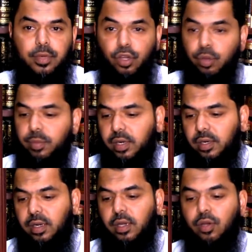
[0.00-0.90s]
ibn Umar
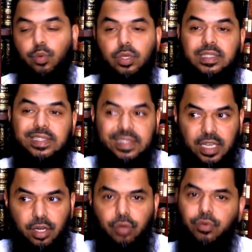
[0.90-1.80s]
who was the
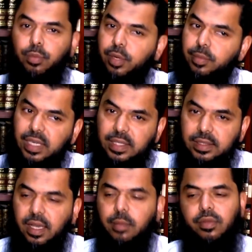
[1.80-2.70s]
son of Umar ibn
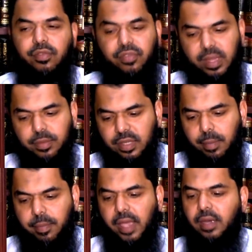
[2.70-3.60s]
Khattab famous
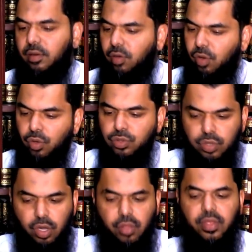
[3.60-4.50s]
companion
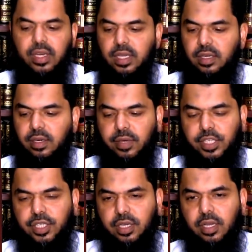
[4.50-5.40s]
also an authentic
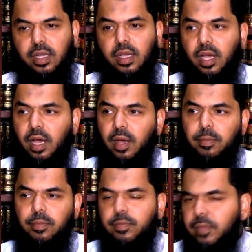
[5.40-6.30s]
narration
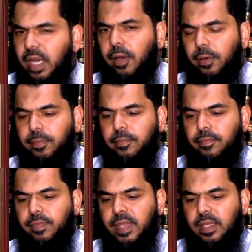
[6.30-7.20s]
um, now
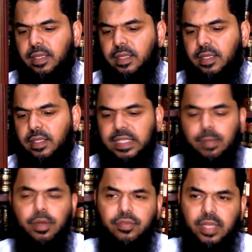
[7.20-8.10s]

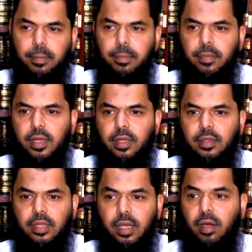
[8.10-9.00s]
some of them,
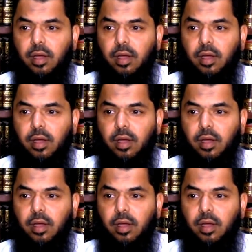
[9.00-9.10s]
they